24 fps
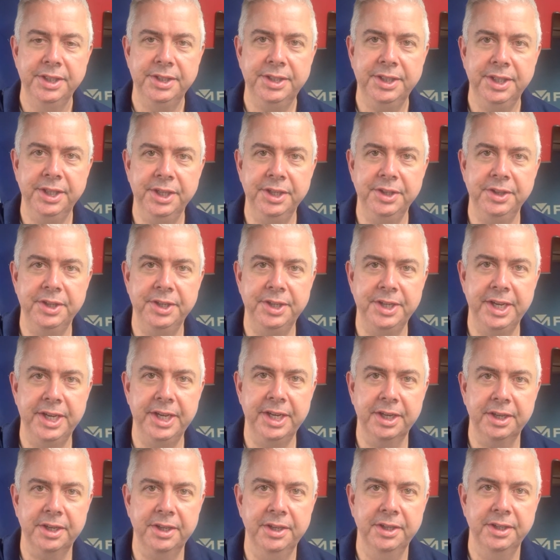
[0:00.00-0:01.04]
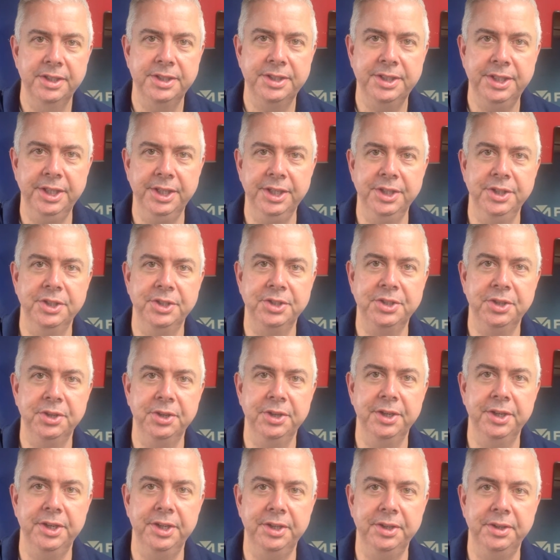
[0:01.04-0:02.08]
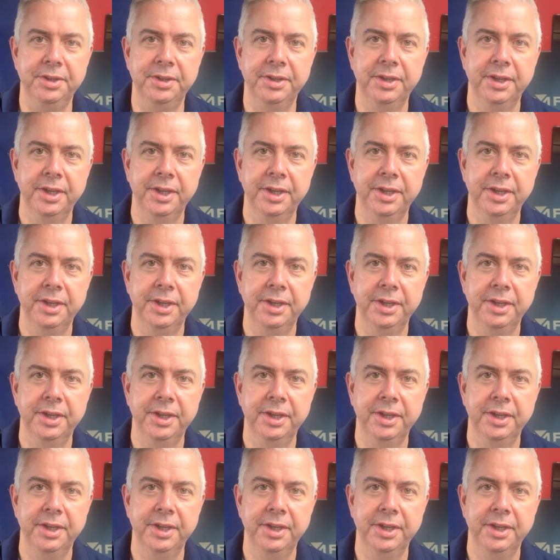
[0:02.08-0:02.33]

10 in the deck 10 in the turret